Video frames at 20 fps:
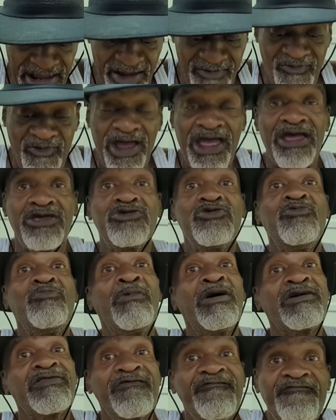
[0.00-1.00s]
I'm not
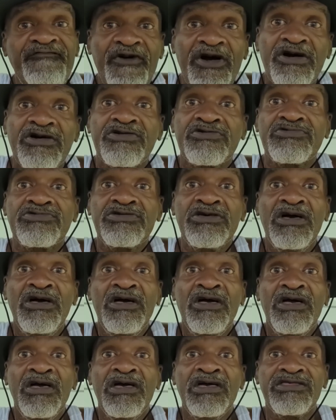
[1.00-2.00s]
riding you
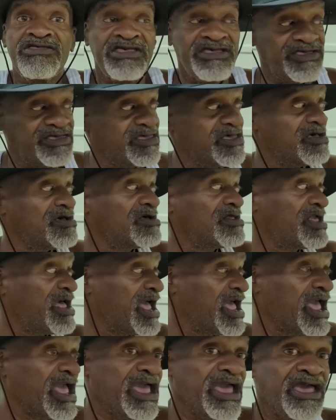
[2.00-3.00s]
motherfuckers to
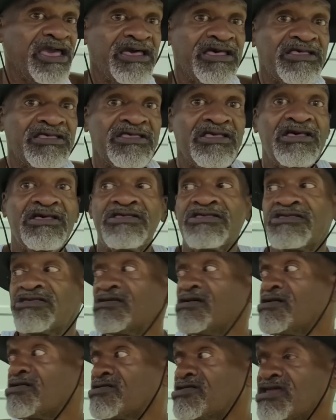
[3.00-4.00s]
sell ass
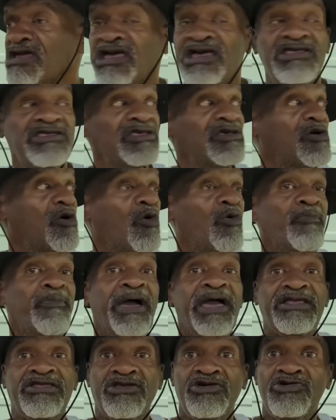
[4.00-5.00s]
and suck dicks and
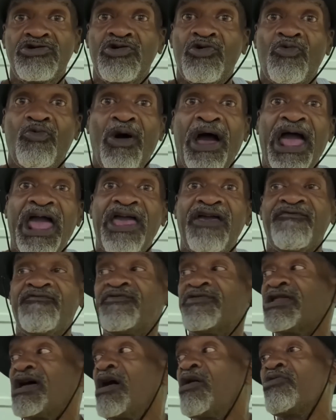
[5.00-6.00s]
go back to your
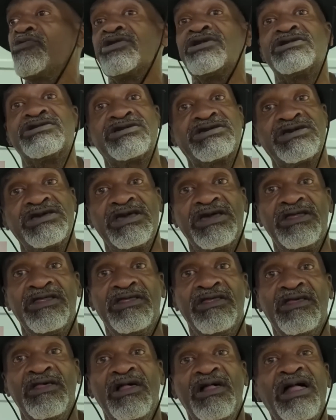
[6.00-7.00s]
wife and all this
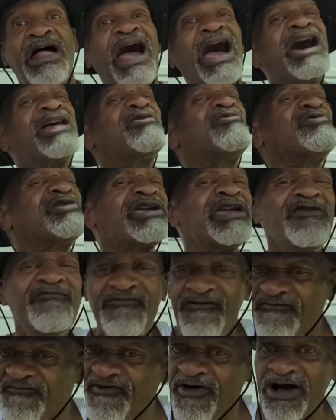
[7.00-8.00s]
shit. I
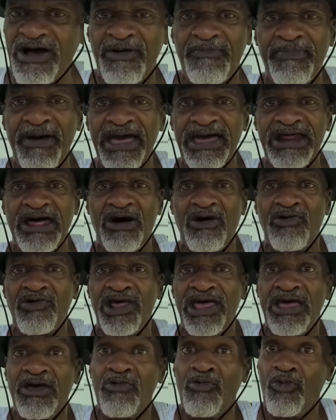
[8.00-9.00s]
don't give a fuck about
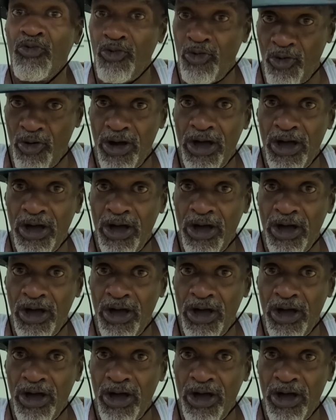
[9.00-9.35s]
all that.